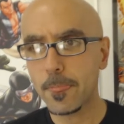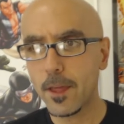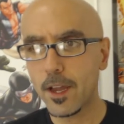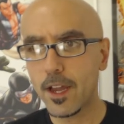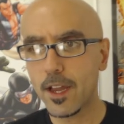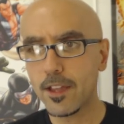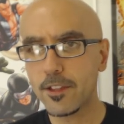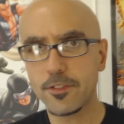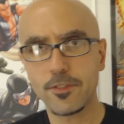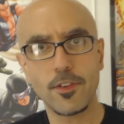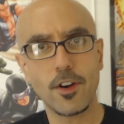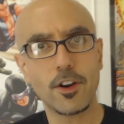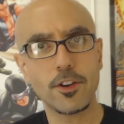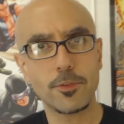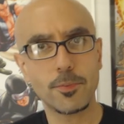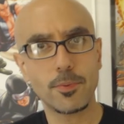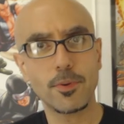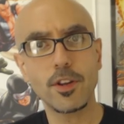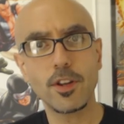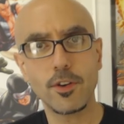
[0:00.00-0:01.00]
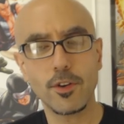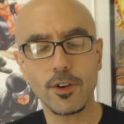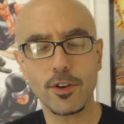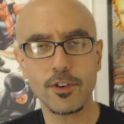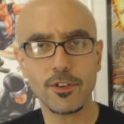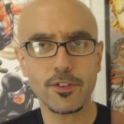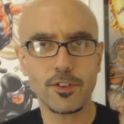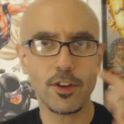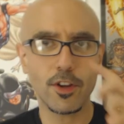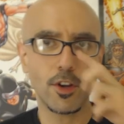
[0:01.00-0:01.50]
as far as
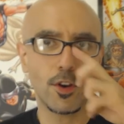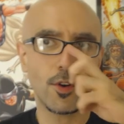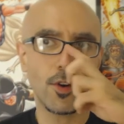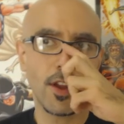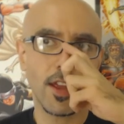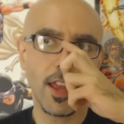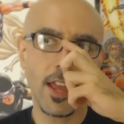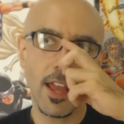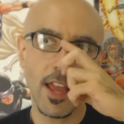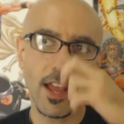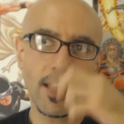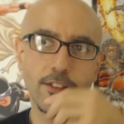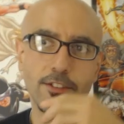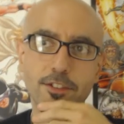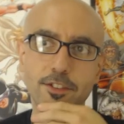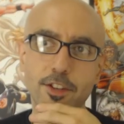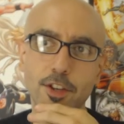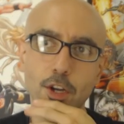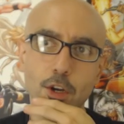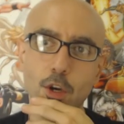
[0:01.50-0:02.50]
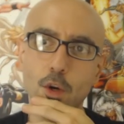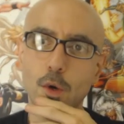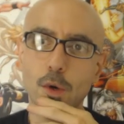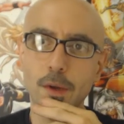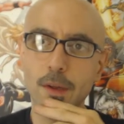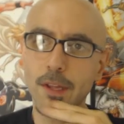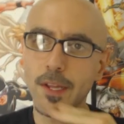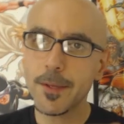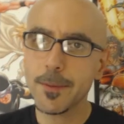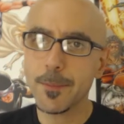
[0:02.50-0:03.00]
pre-orders go. And
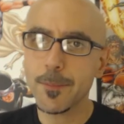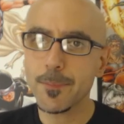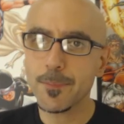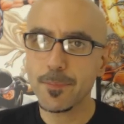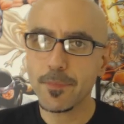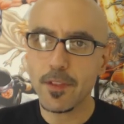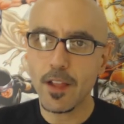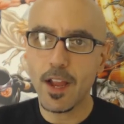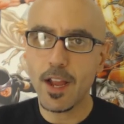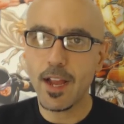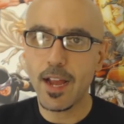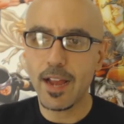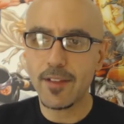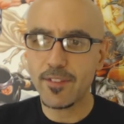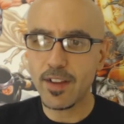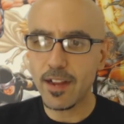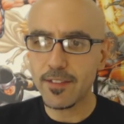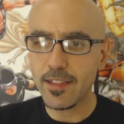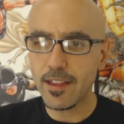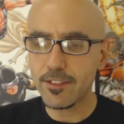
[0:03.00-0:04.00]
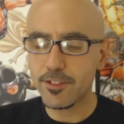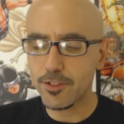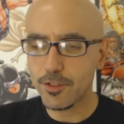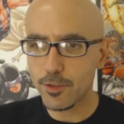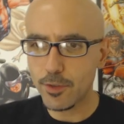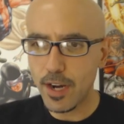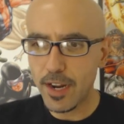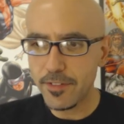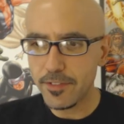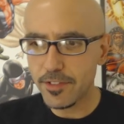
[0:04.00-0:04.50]
so I've got that
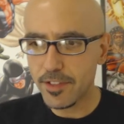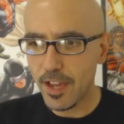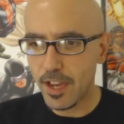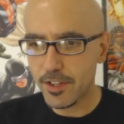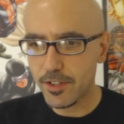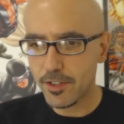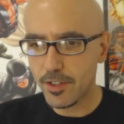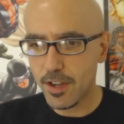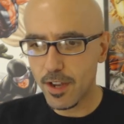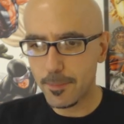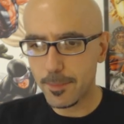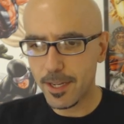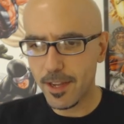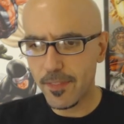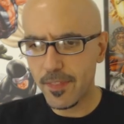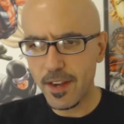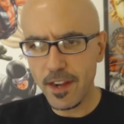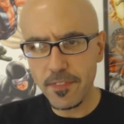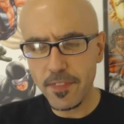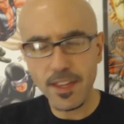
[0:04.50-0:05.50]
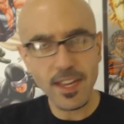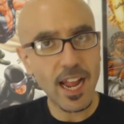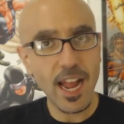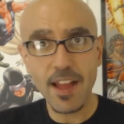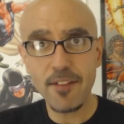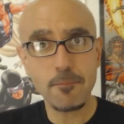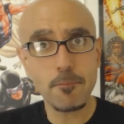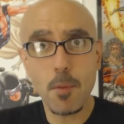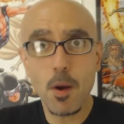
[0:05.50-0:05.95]
Strife statue coming. And then I think I have